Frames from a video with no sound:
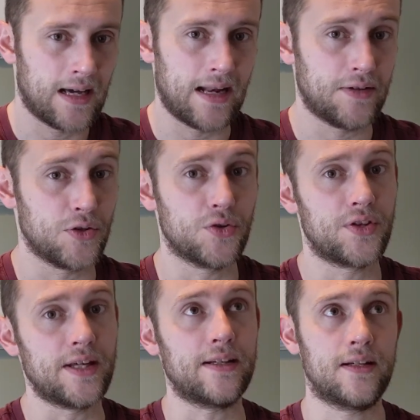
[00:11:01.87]
And I do
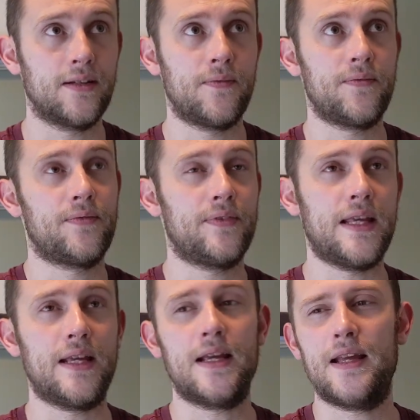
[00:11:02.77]
think,
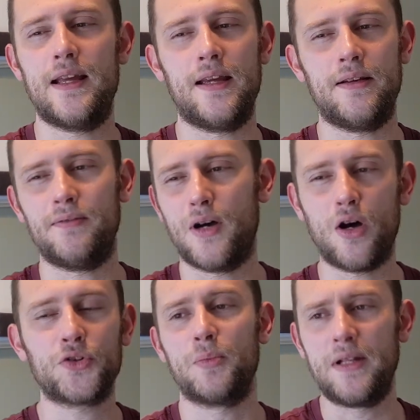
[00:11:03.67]
is
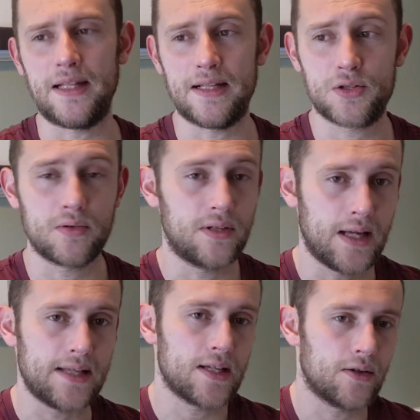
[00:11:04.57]

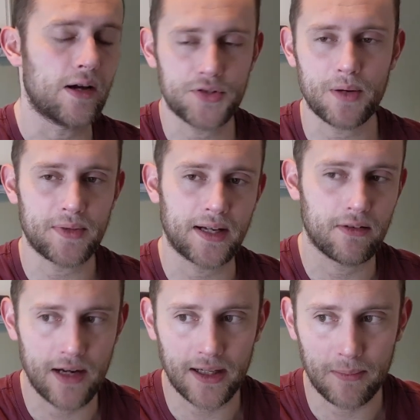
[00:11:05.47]
it something I
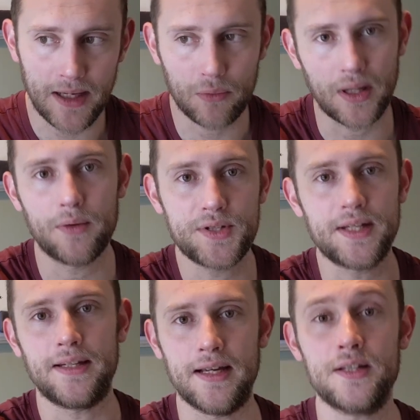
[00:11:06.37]
recommend? Well, I would
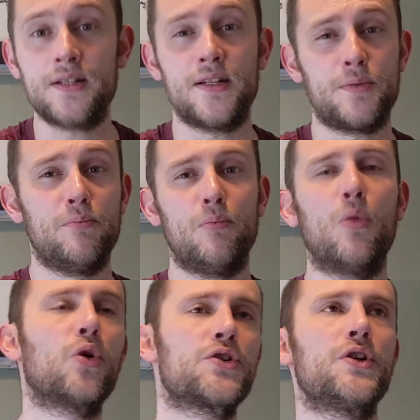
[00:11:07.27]
say yes. It's
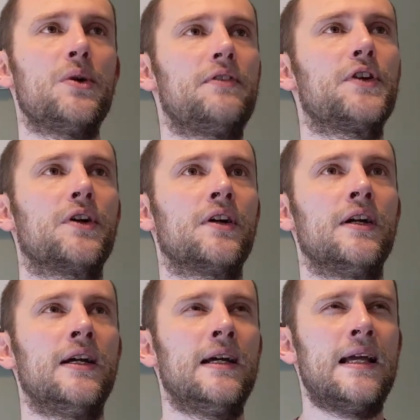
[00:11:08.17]
more so if
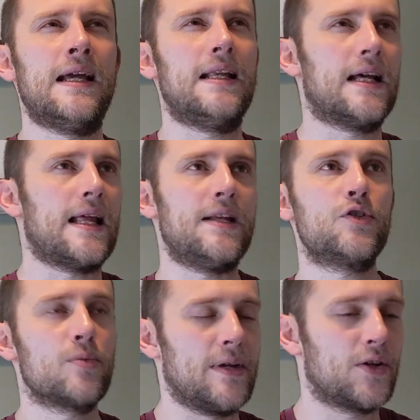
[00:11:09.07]
you're in that
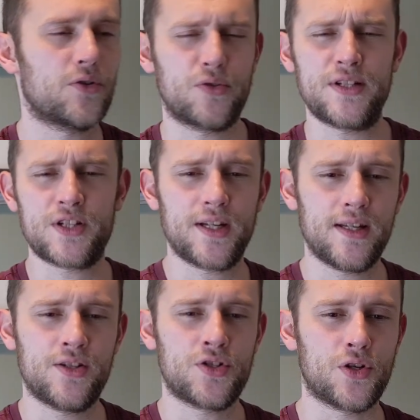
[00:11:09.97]
intermediary
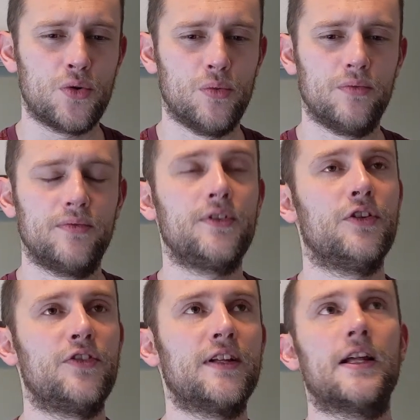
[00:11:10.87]
stage, so
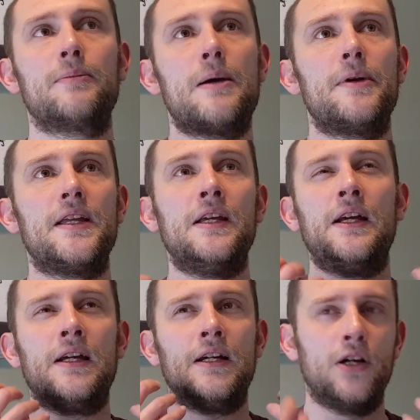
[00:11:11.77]
you feel like maybe,
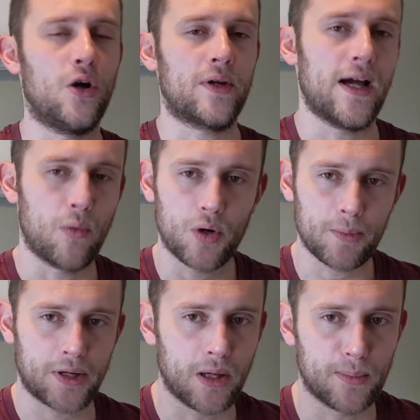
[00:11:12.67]
okay, I
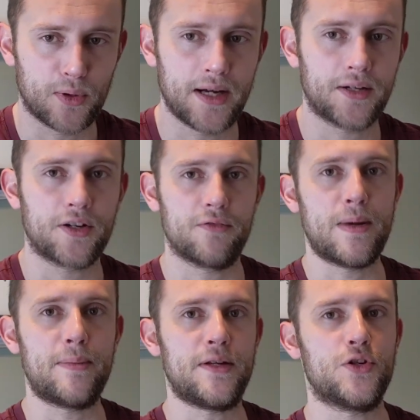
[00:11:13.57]
want to become a writer. You've
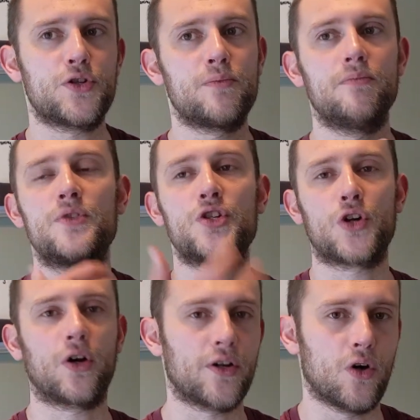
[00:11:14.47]
maybe just
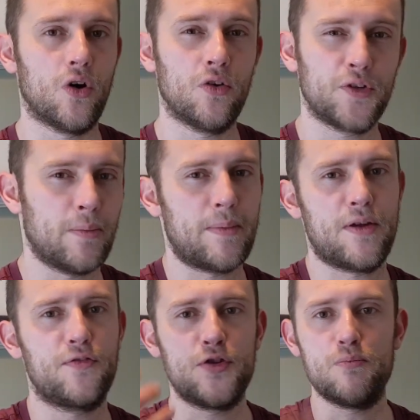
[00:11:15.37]
started off, you're maybe
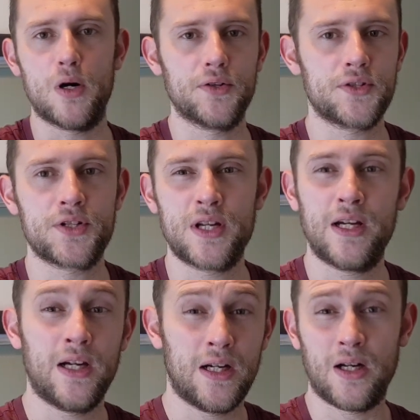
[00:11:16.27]
a few months,
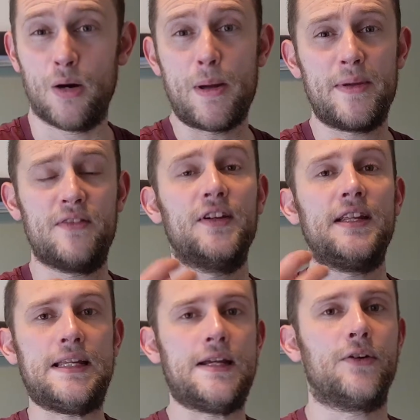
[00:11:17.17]
or maybe even a
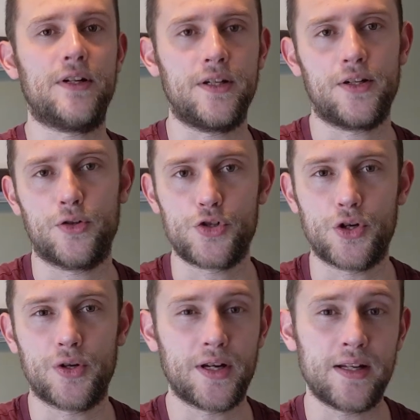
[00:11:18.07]
year into your
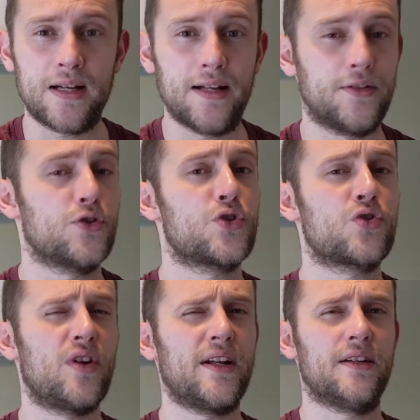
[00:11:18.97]
journey, and you're just
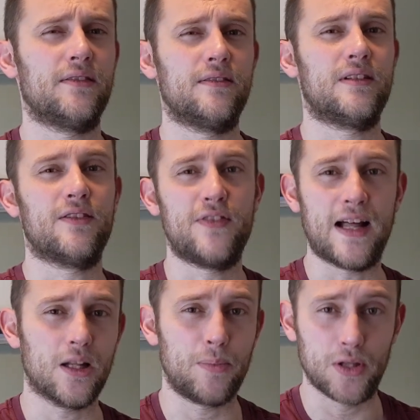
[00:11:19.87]
trying to
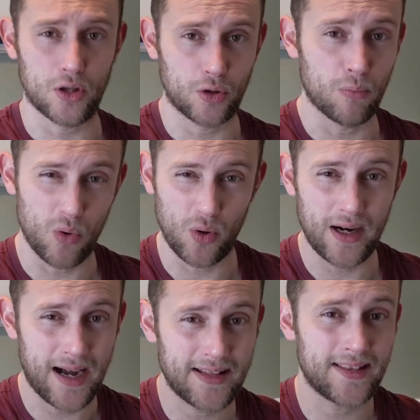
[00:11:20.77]
develop and learn
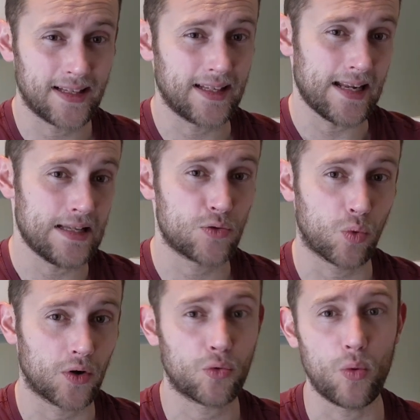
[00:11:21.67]
more. I think it is
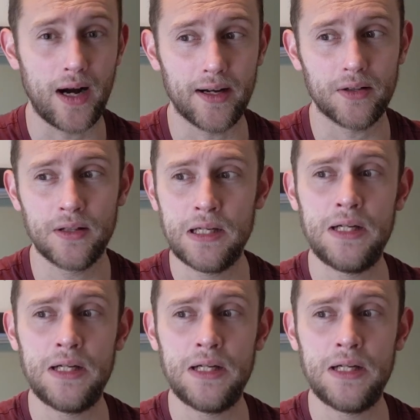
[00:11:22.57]
worthwhile.